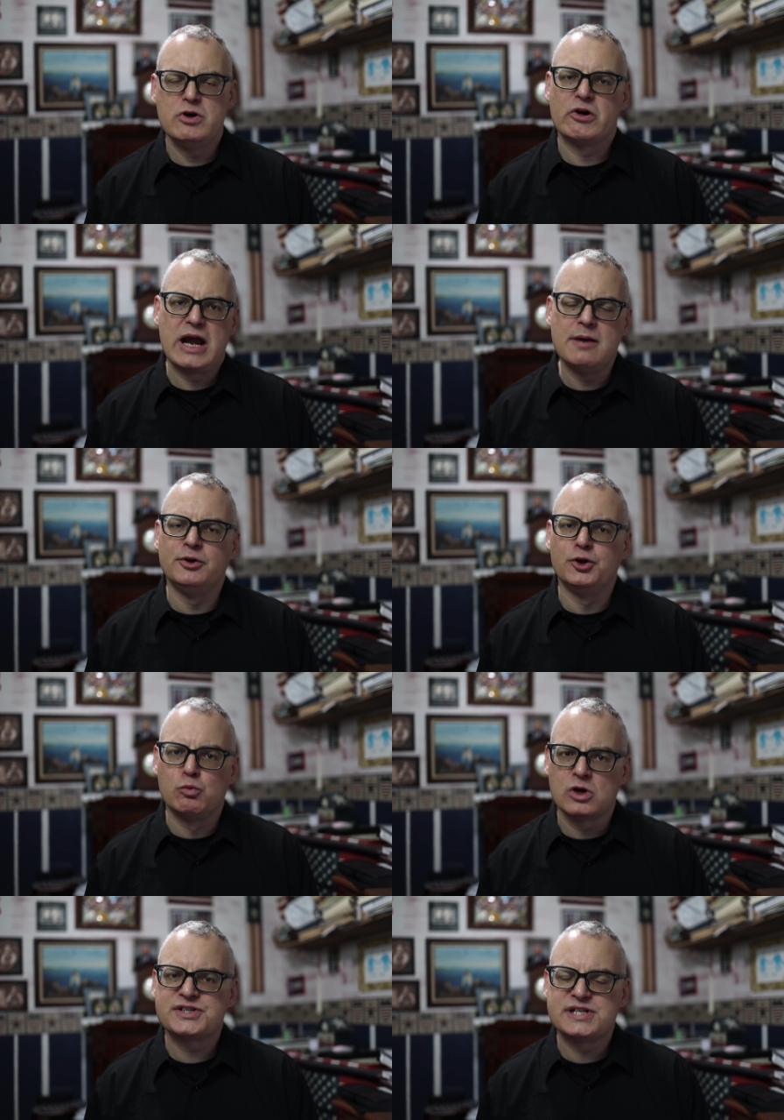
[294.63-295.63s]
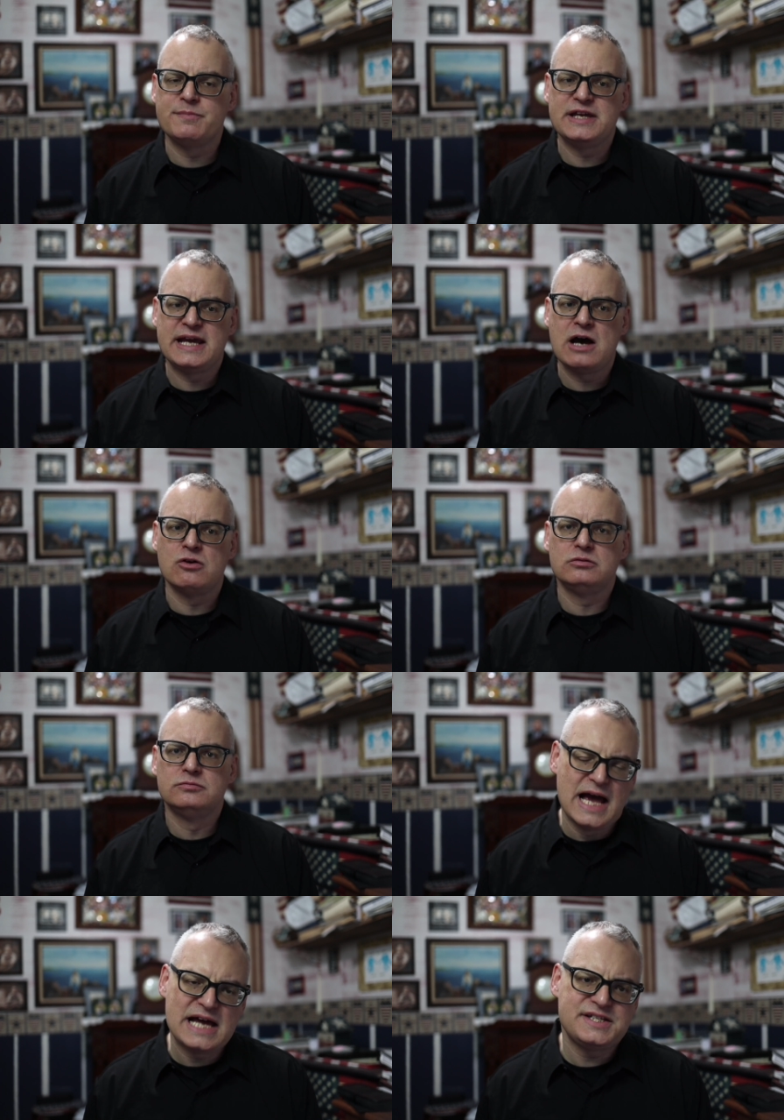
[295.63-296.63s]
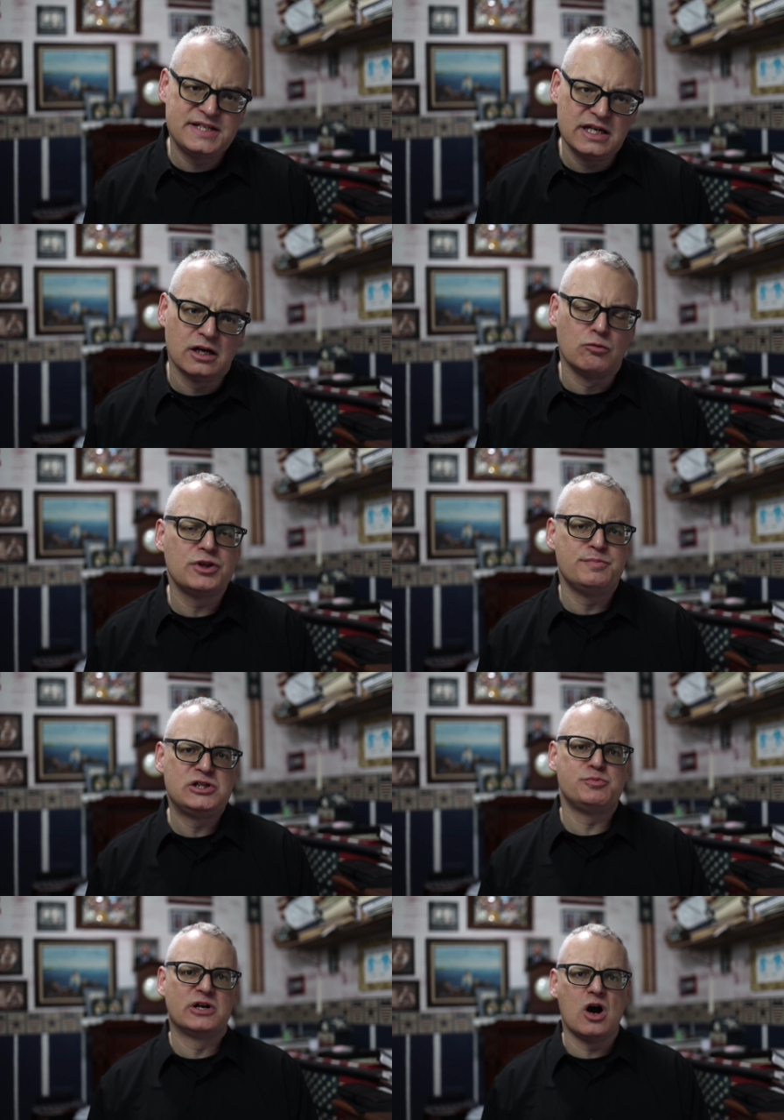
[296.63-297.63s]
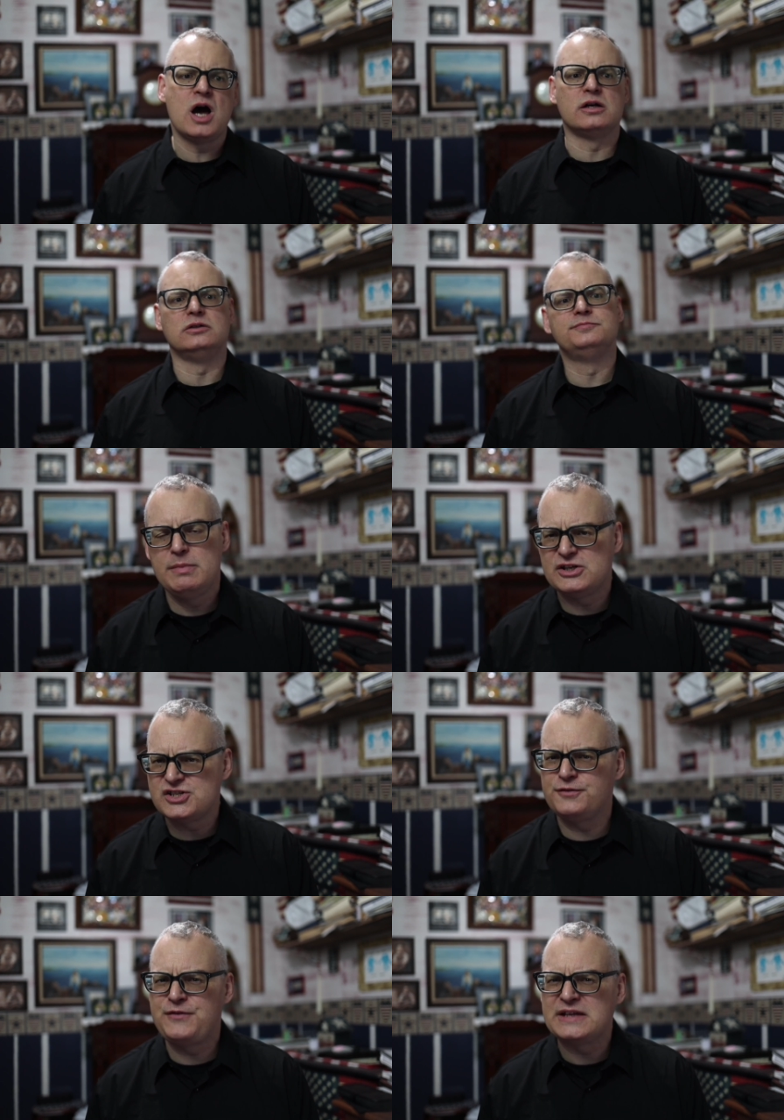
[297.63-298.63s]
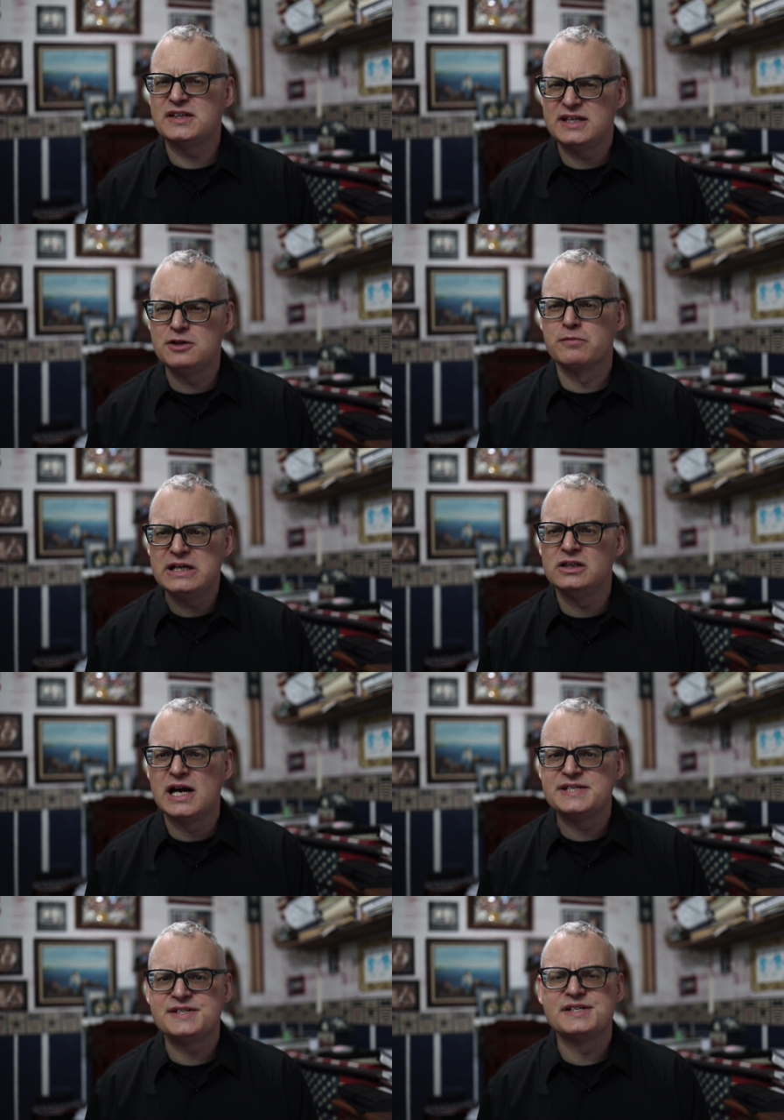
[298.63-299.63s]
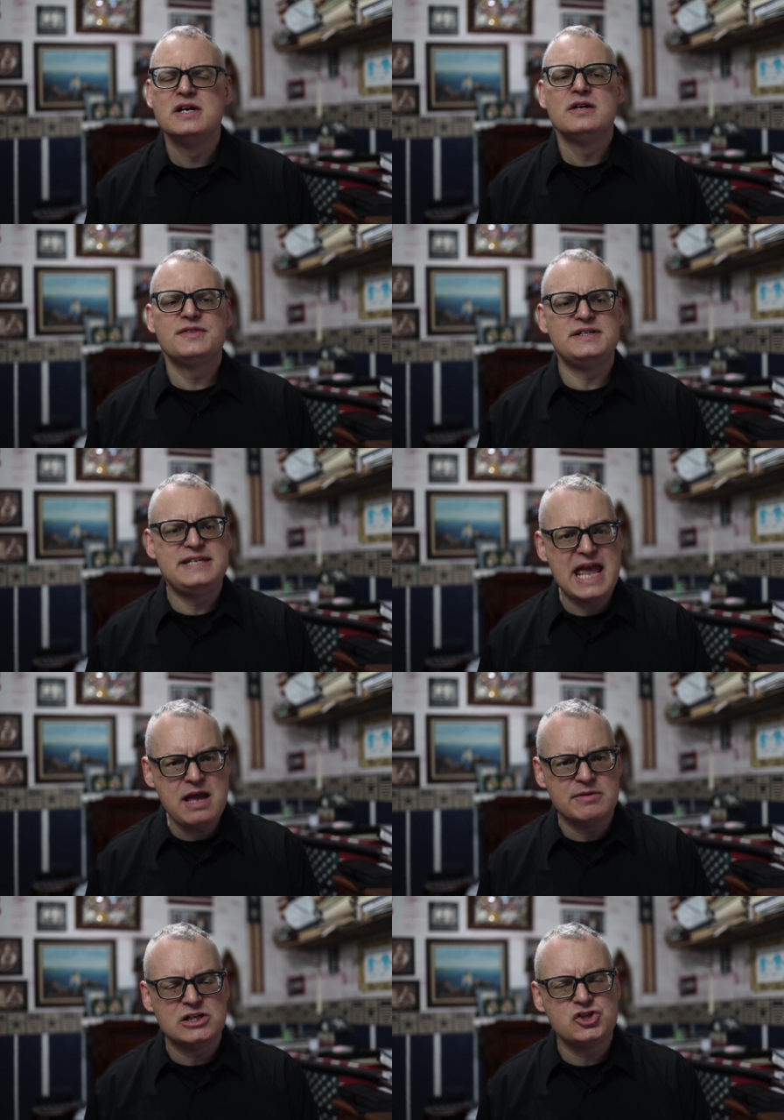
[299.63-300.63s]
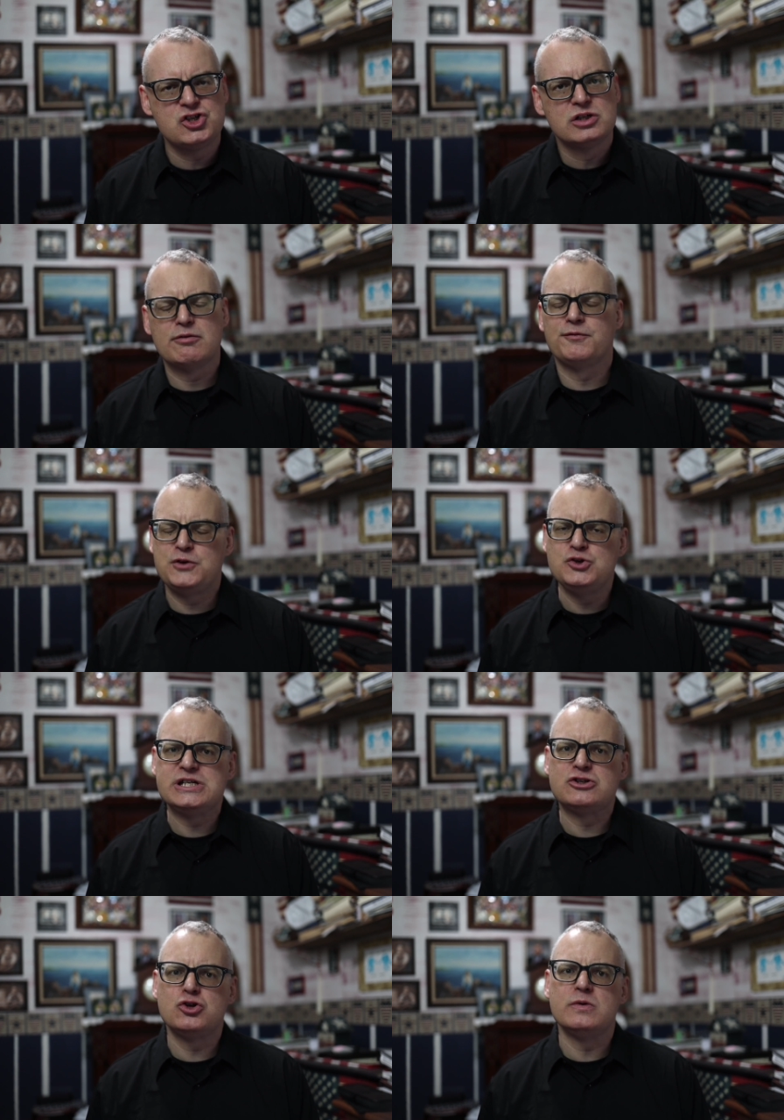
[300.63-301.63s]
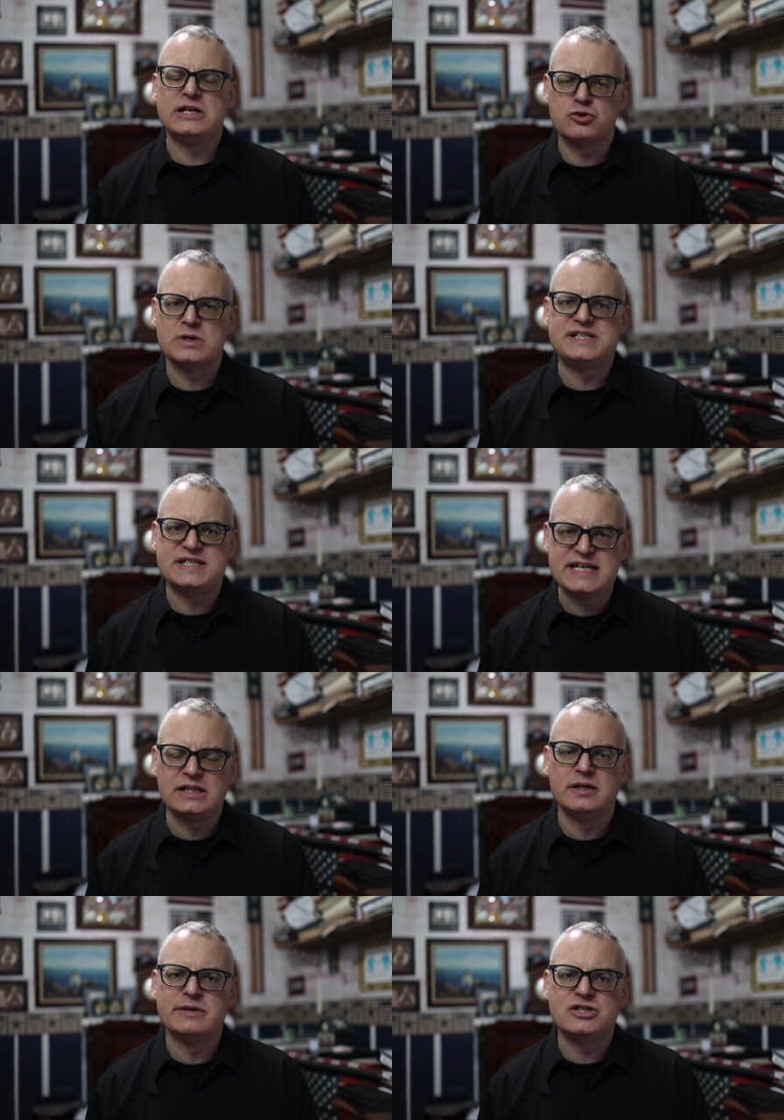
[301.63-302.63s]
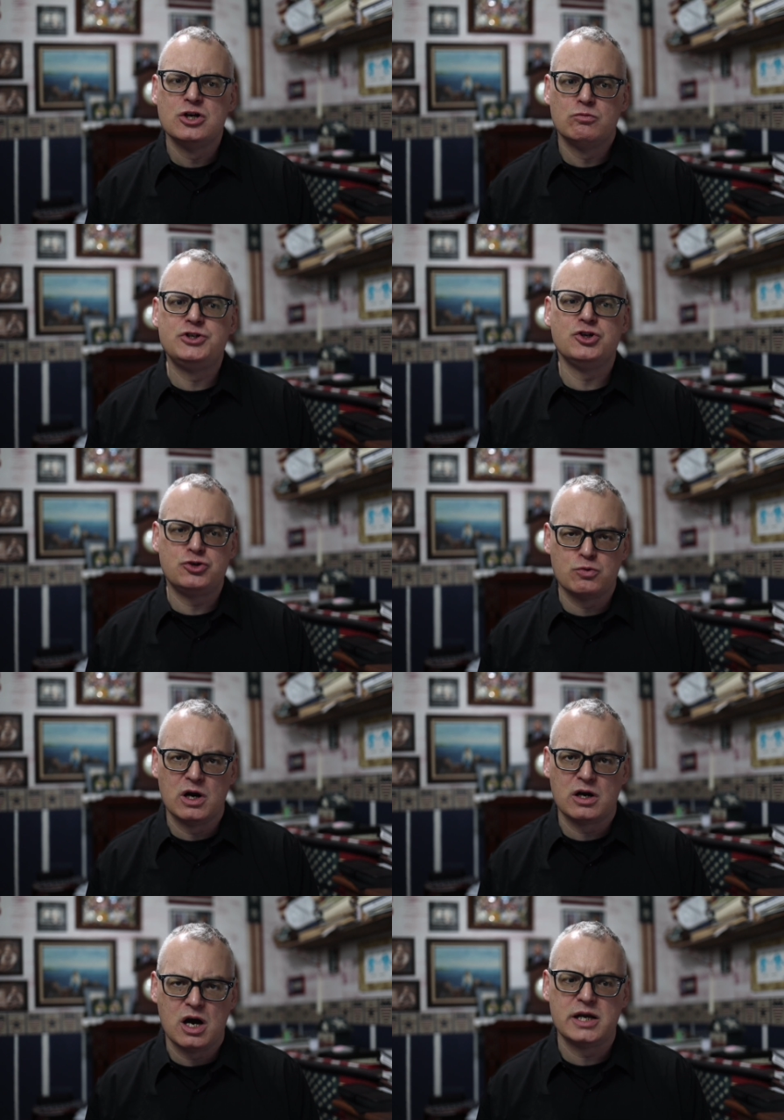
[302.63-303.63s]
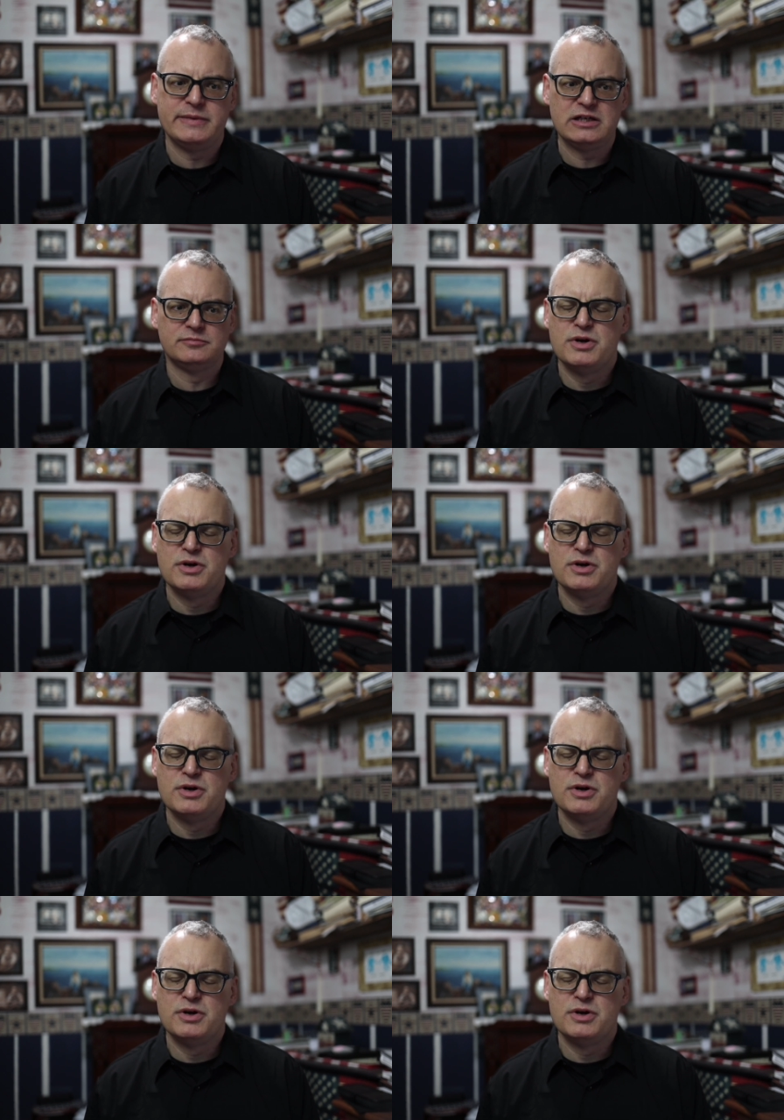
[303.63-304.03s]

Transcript: We were able to work something out last year with Mitch McConnell because of the fact that he realizes the damage that refusing to increase the debt limit would do to our economy.